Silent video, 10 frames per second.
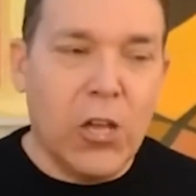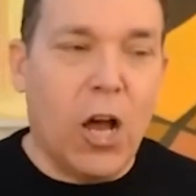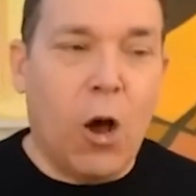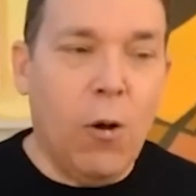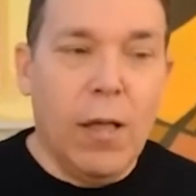
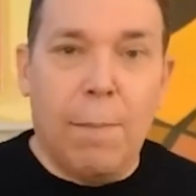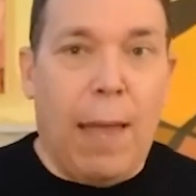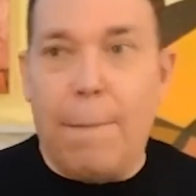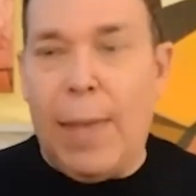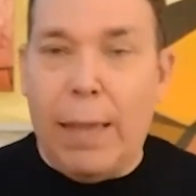You know,
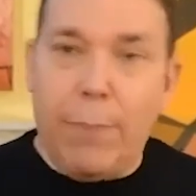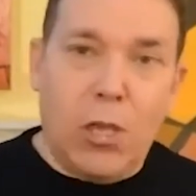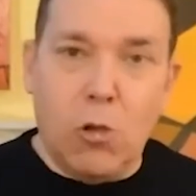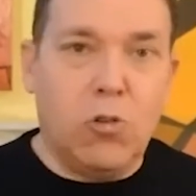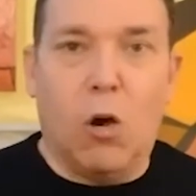m-
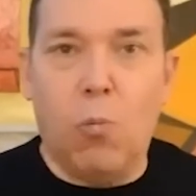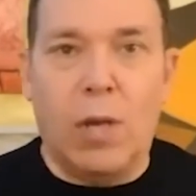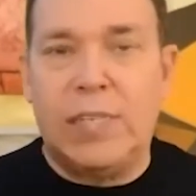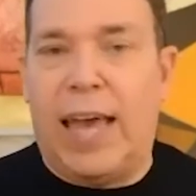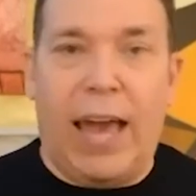maybe you
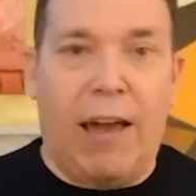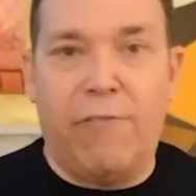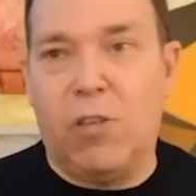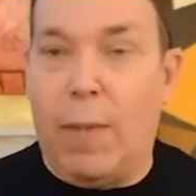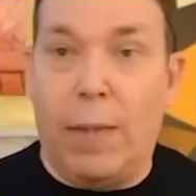don't want to
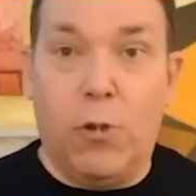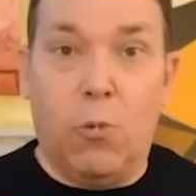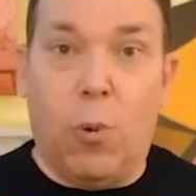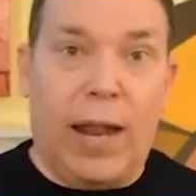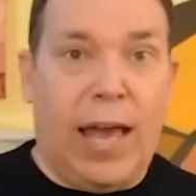have, maybe
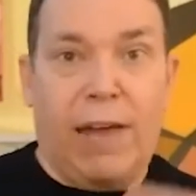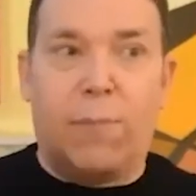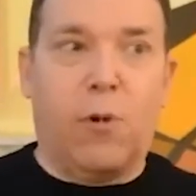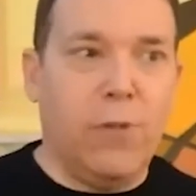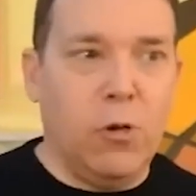you want to
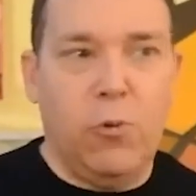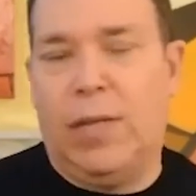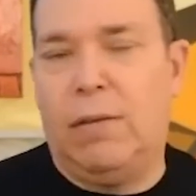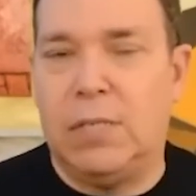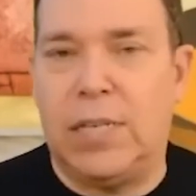have a more
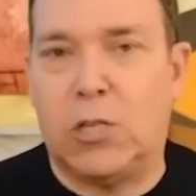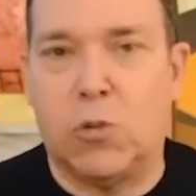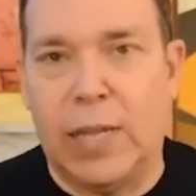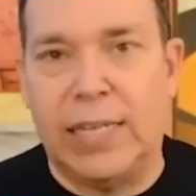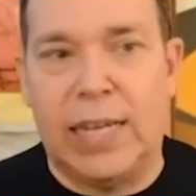fluid
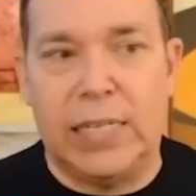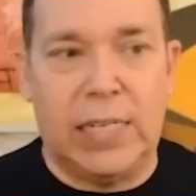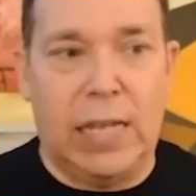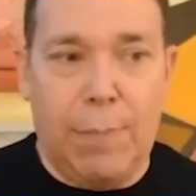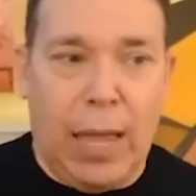sexual
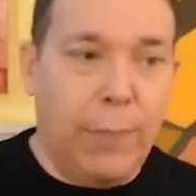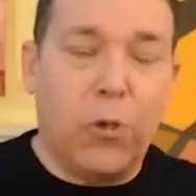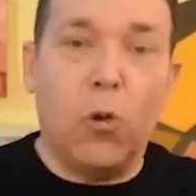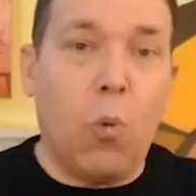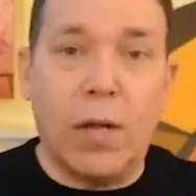identity.
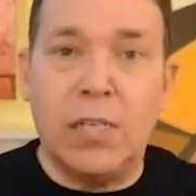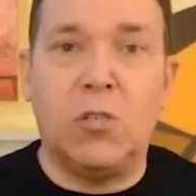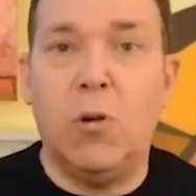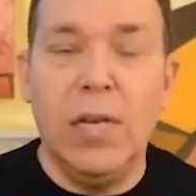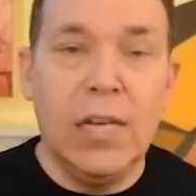Maybe you
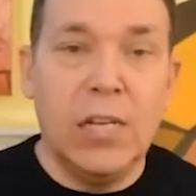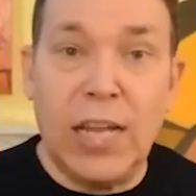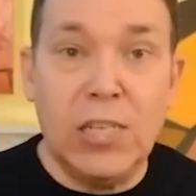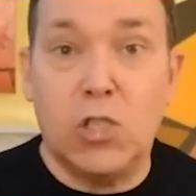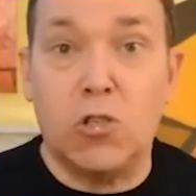want to
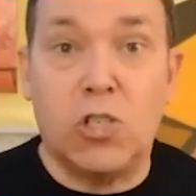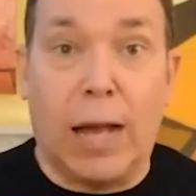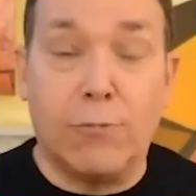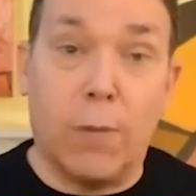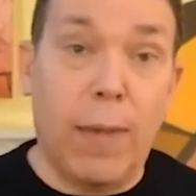change your
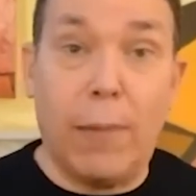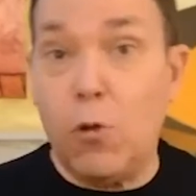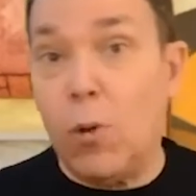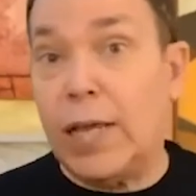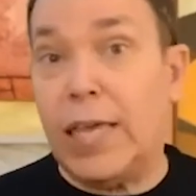jobs, or
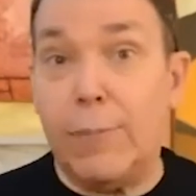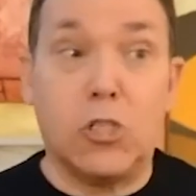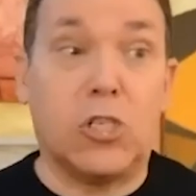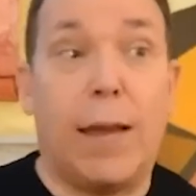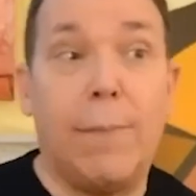maybe you want to
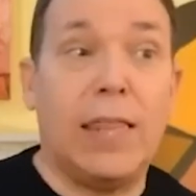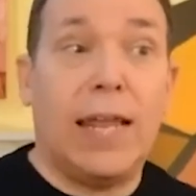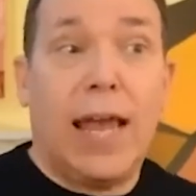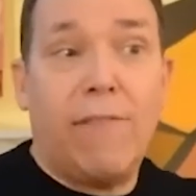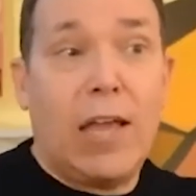keep your job and
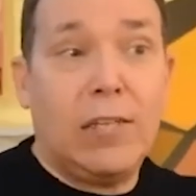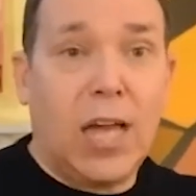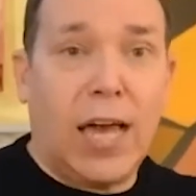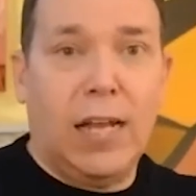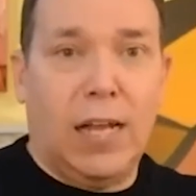then have a
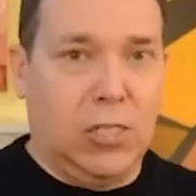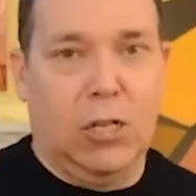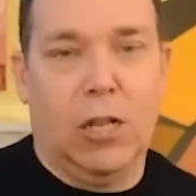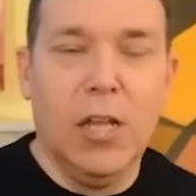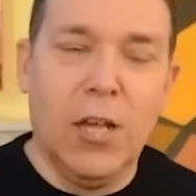side
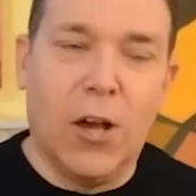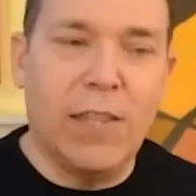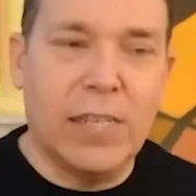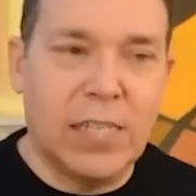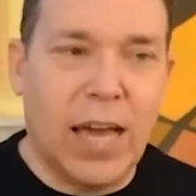hustle
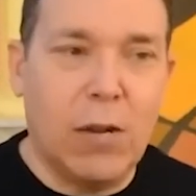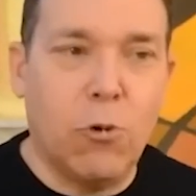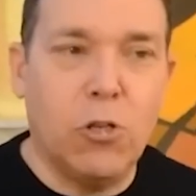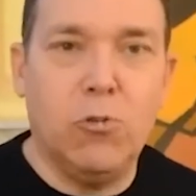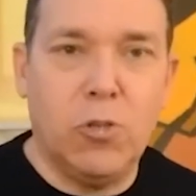on the
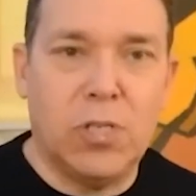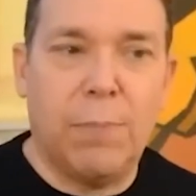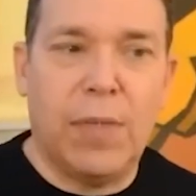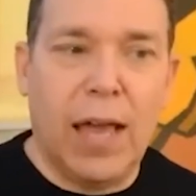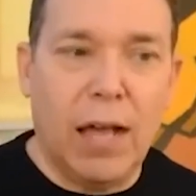side where you do
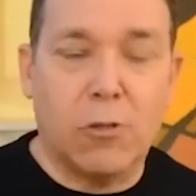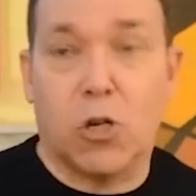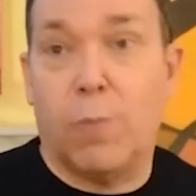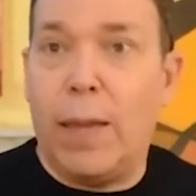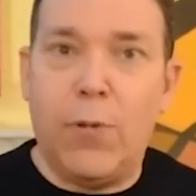something
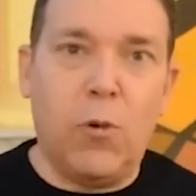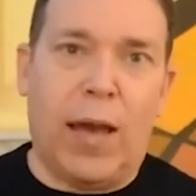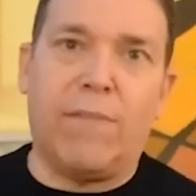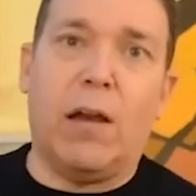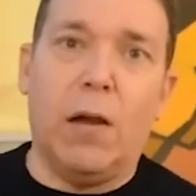else, or maybe
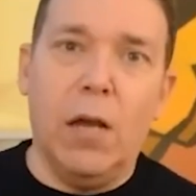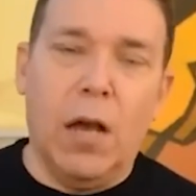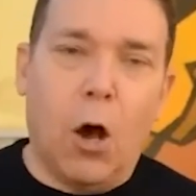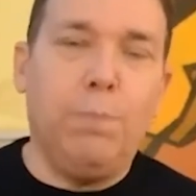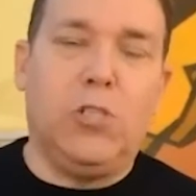you have a
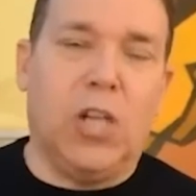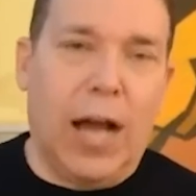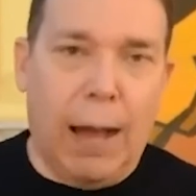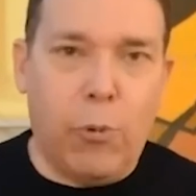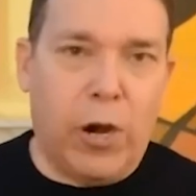hope
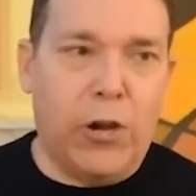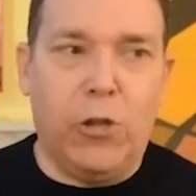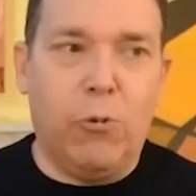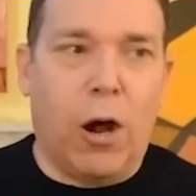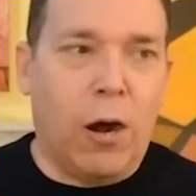job where
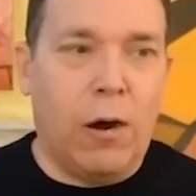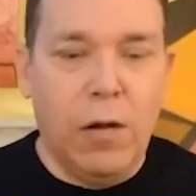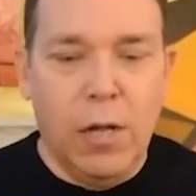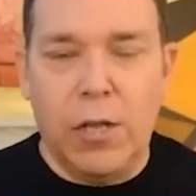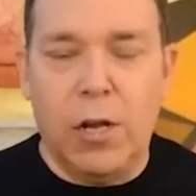you
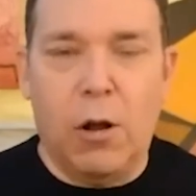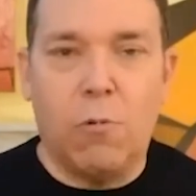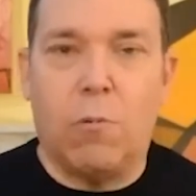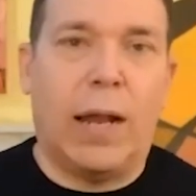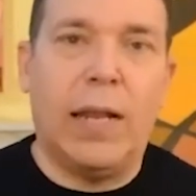are, you
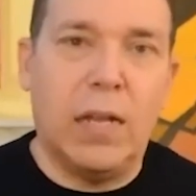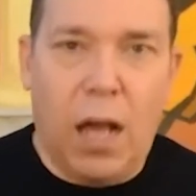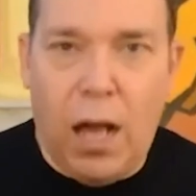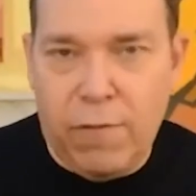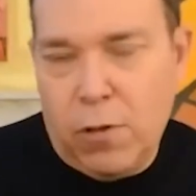know, writing
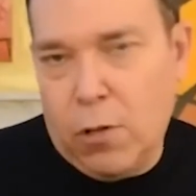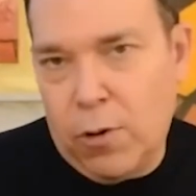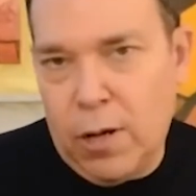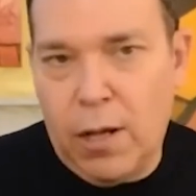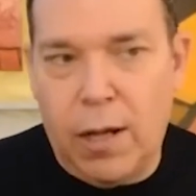a novel
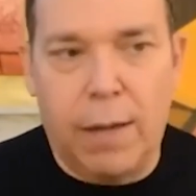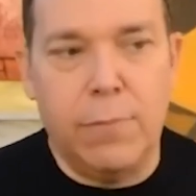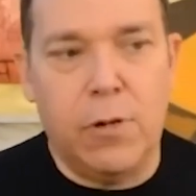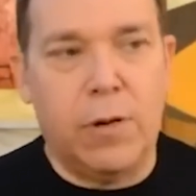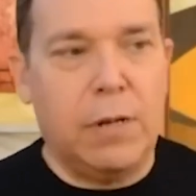or
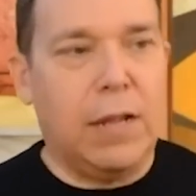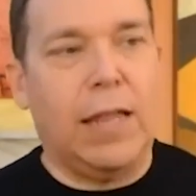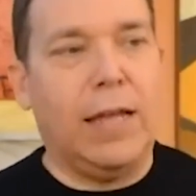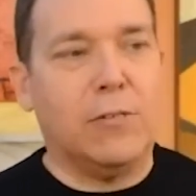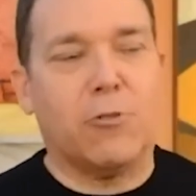um, you're in
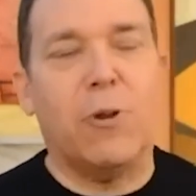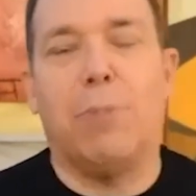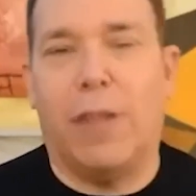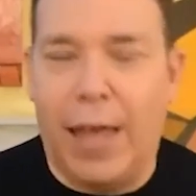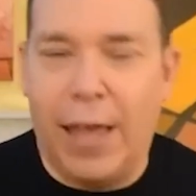LA a
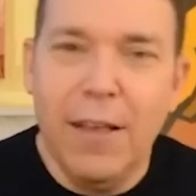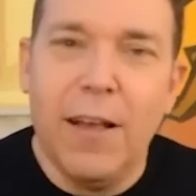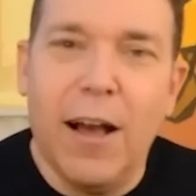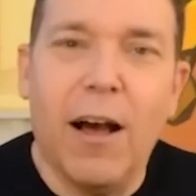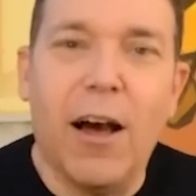screenplay
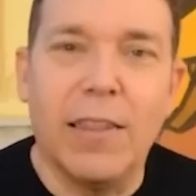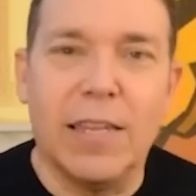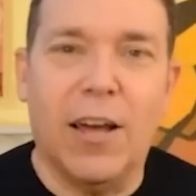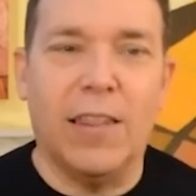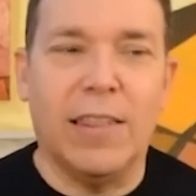uh,
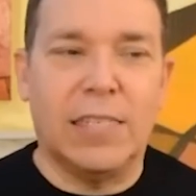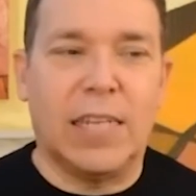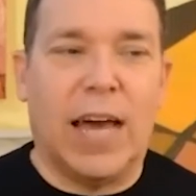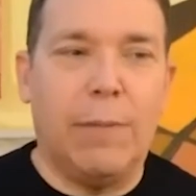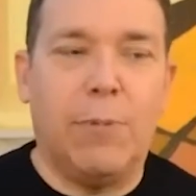on the on the
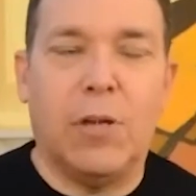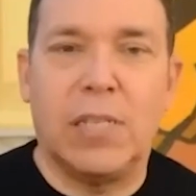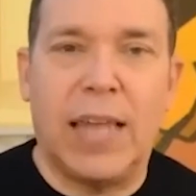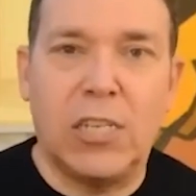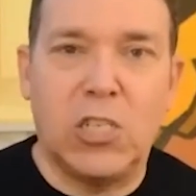side
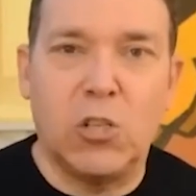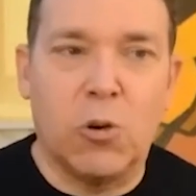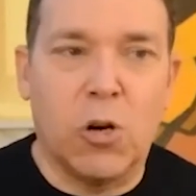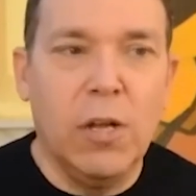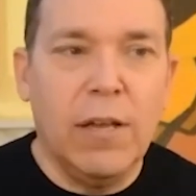because that's
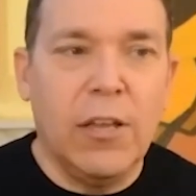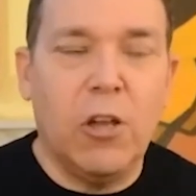your